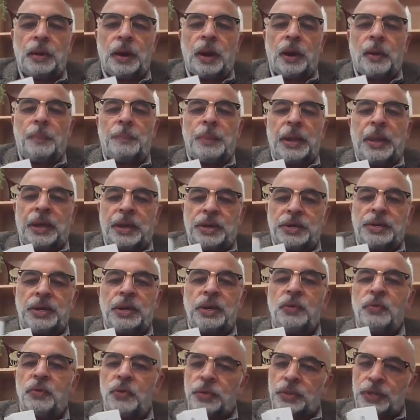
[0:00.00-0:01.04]
packaging
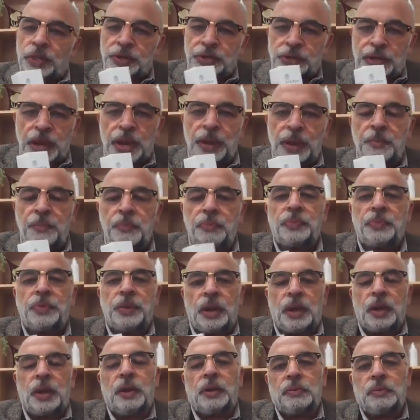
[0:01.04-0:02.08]
for the same
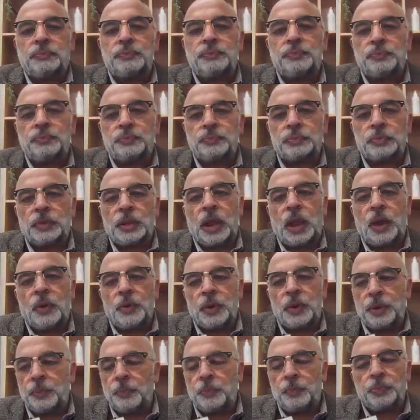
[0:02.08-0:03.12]
our
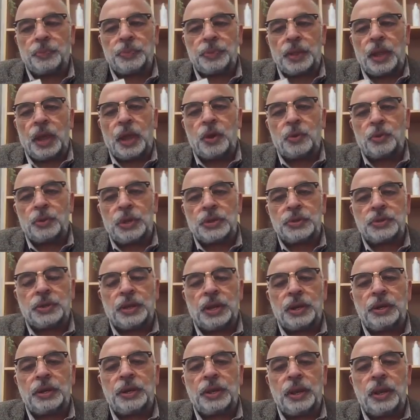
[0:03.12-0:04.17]
Ayurveda
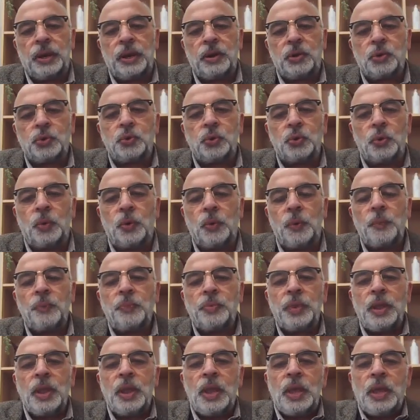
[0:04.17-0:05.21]
skincare. So
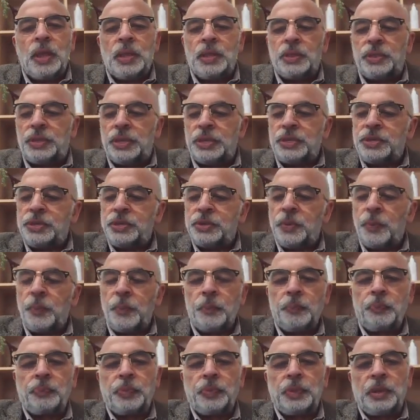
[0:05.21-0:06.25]
this
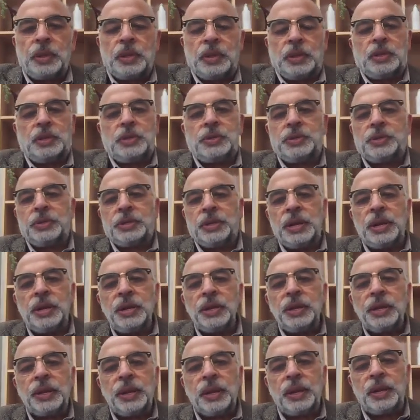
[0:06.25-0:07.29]

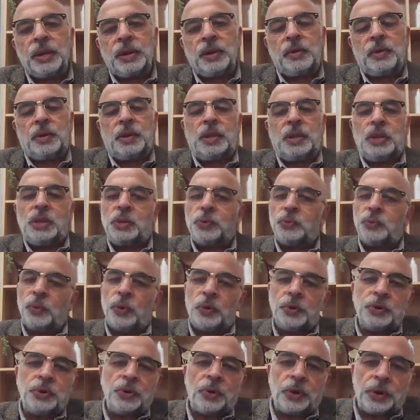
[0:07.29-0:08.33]
skincare is for
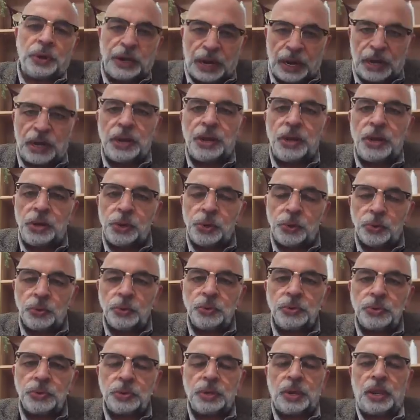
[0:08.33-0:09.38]
your daily
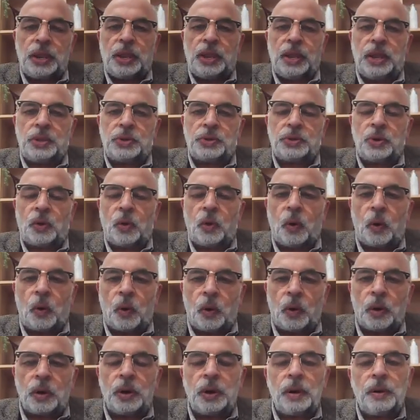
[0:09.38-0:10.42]
use, as
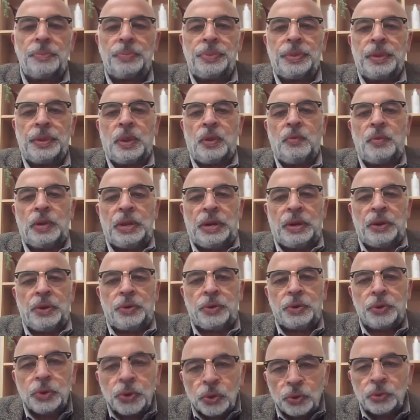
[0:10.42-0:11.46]
all we
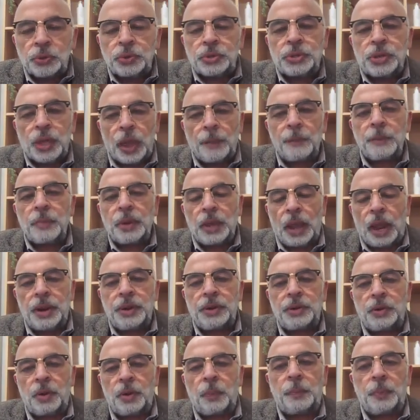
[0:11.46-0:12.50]
use some kind
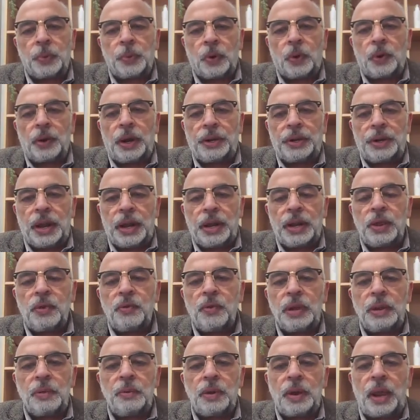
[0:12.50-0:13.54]
of product anyway,
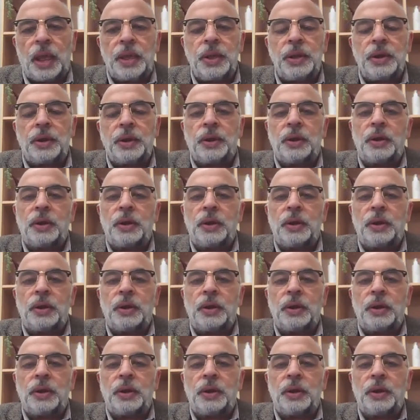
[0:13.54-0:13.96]
like